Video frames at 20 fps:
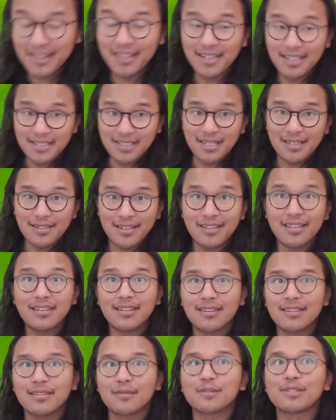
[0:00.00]

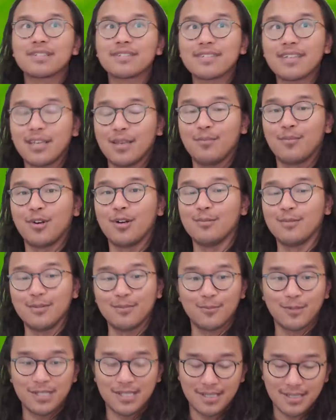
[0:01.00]
then there was a second problem,
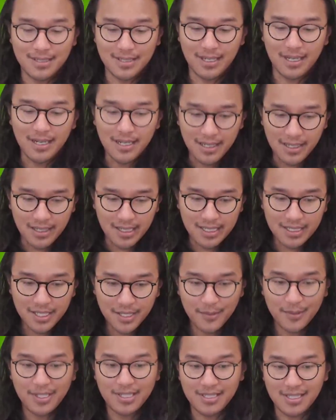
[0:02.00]
which is
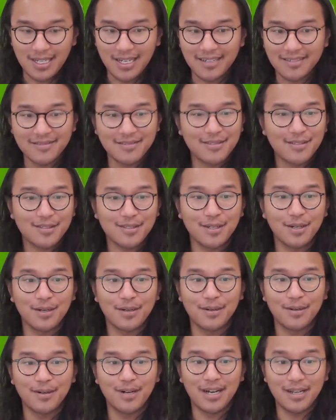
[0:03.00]
interior design.
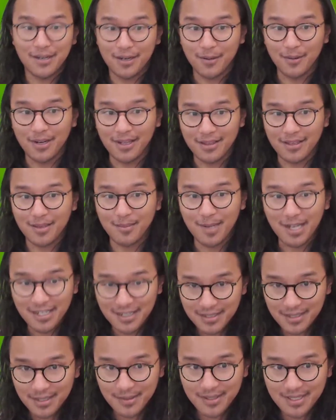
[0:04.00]
So I don't know anything about
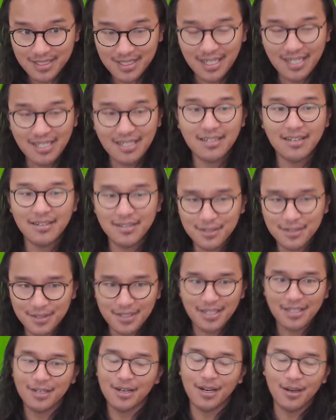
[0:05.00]
interior design, and
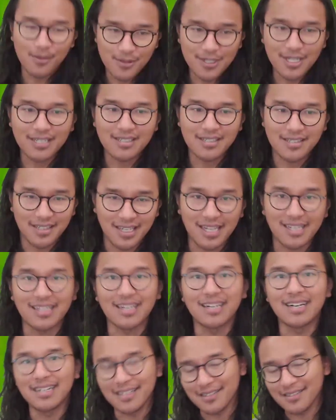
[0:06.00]
initially, I would chat to the
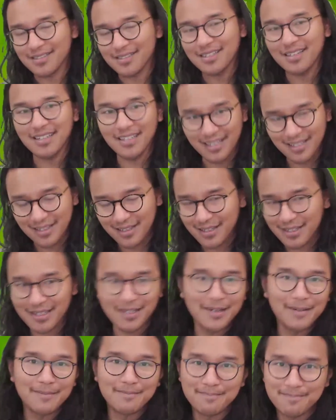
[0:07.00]
AI and say, hey, like,
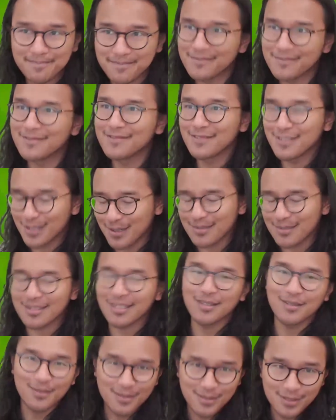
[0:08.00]
can
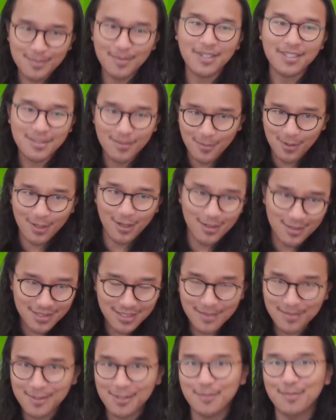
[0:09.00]
you explain some of the
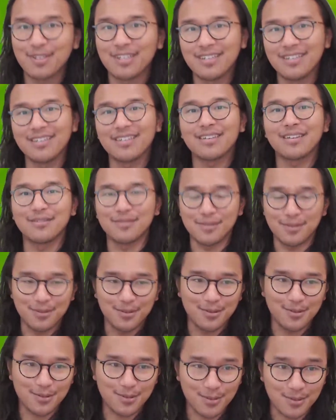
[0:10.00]
concepts to me? Can
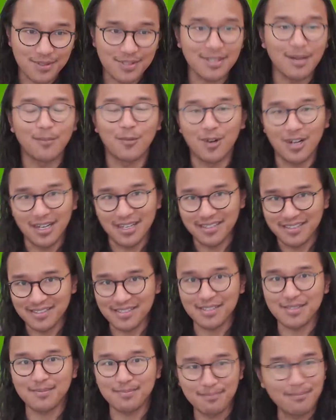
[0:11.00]
you sort of summarize
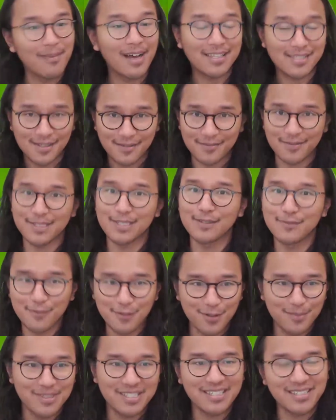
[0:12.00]
this massive field
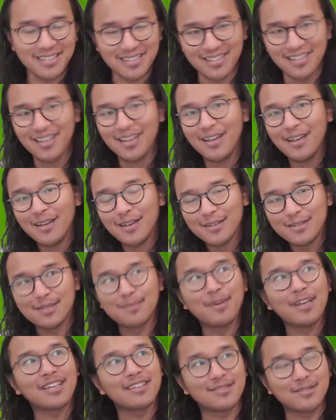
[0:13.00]
for me to
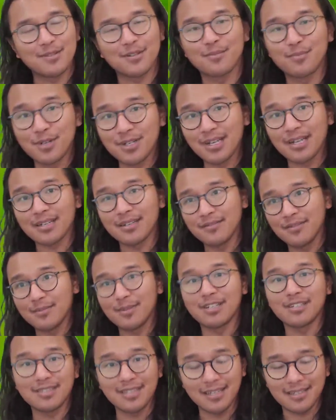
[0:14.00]
make it sort of productive for me
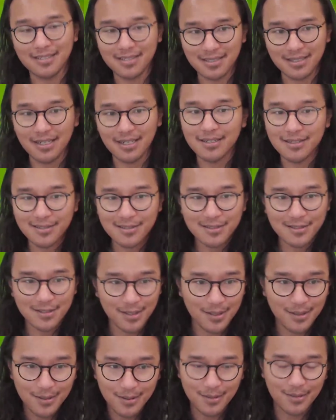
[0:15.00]
to start to search?
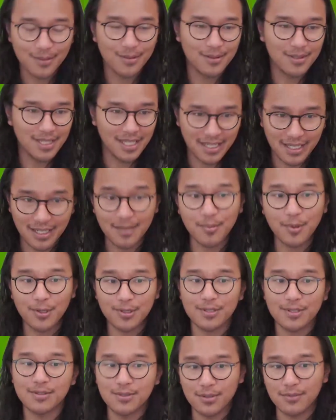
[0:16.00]
So, like, in
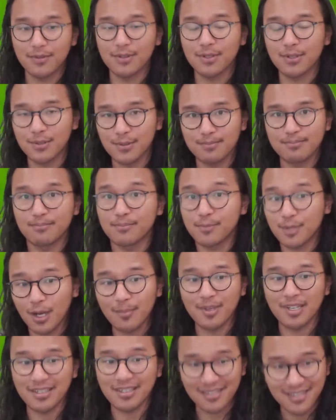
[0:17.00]
approaching sort of a new
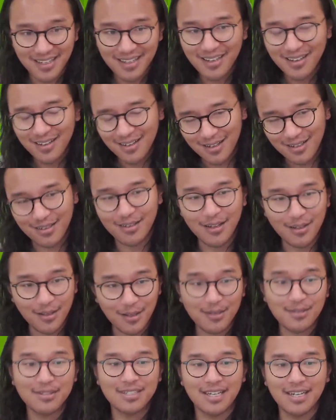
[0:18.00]
topic, a lot
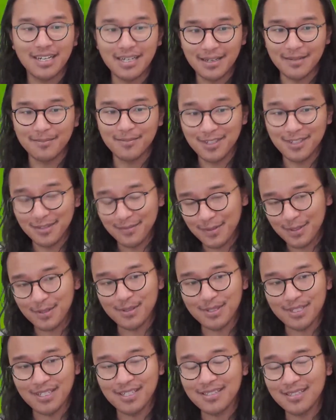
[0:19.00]
of the time, the
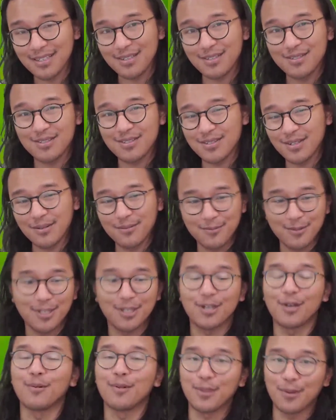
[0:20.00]
difficulty is that you just don't really
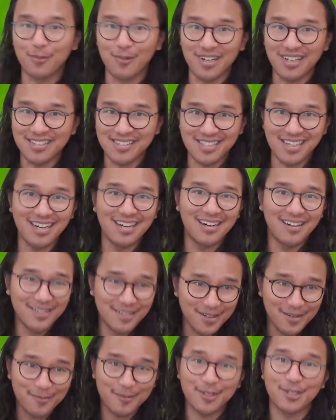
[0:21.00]
know what the words are, you
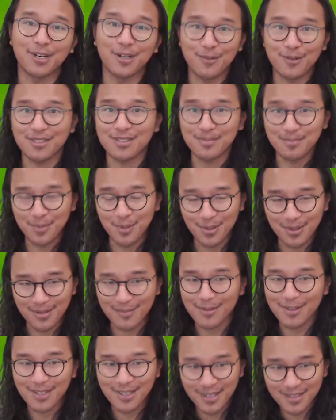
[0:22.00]
don't really know what's important,
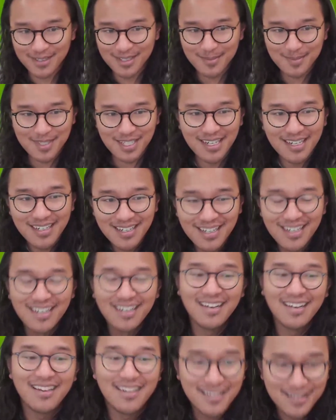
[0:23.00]
what the concepts are.
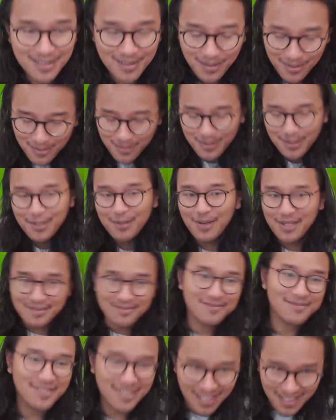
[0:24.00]
So I thought, you know what,
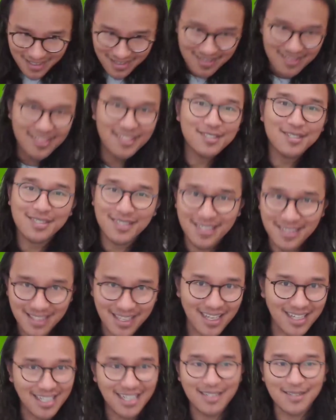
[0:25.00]
like, let's just get the
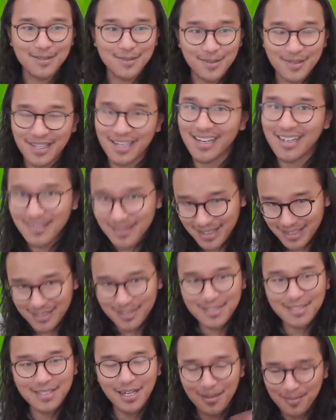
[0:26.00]
AI to sort that out. Like,
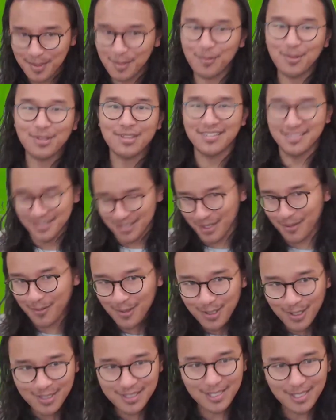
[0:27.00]
just tell me what the general
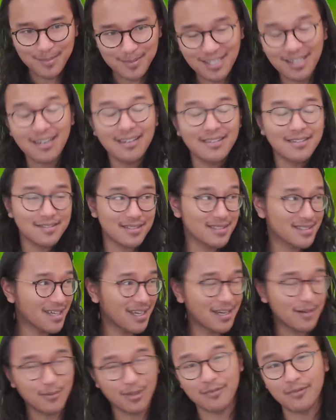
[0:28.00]
concepts are. This is
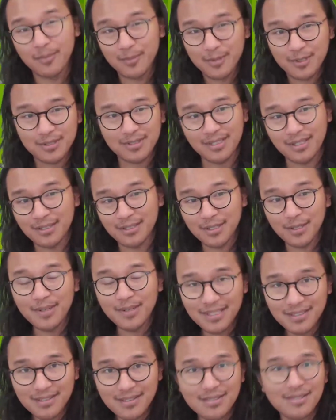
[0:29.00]
kind of what I'm interested in
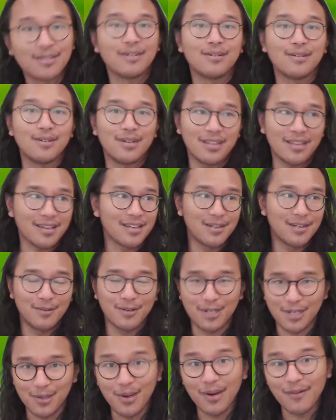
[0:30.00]
doing. So, like, I don't
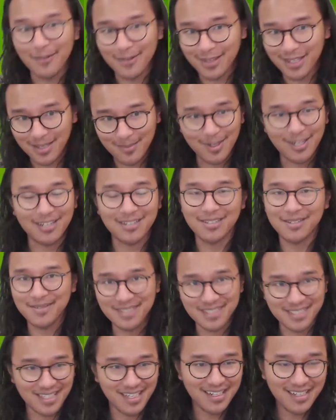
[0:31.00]
want to know everything about interior
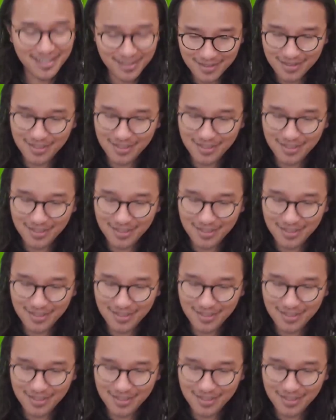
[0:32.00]
design. I just